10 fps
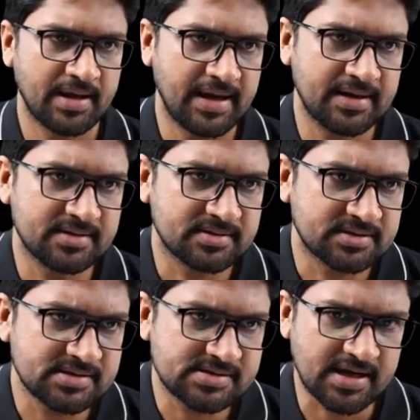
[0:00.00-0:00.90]

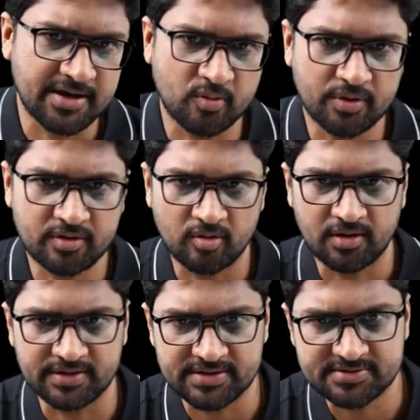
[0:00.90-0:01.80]
And this I go and
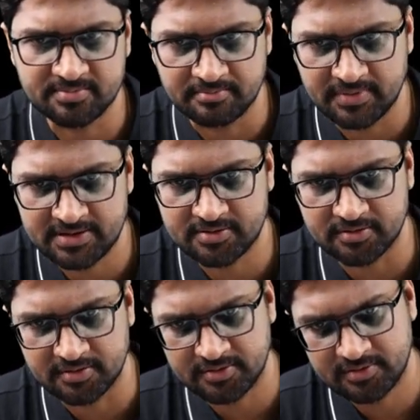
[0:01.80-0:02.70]
call it as
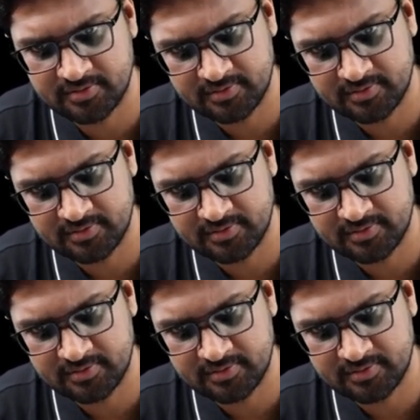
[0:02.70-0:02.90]
method